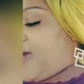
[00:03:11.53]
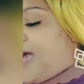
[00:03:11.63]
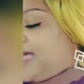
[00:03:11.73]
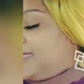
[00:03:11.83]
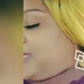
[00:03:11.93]

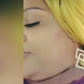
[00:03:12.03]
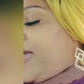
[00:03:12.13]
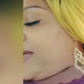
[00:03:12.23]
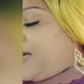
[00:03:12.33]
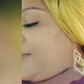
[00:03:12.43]
I did
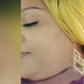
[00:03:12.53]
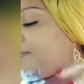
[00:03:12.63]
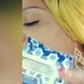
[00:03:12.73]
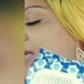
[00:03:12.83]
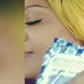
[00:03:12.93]
pick up
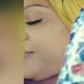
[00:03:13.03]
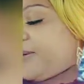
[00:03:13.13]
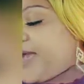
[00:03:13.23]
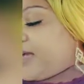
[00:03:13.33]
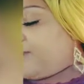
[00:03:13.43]
a
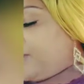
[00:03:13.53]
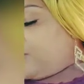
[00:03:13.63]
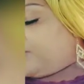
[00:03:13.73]
pack of those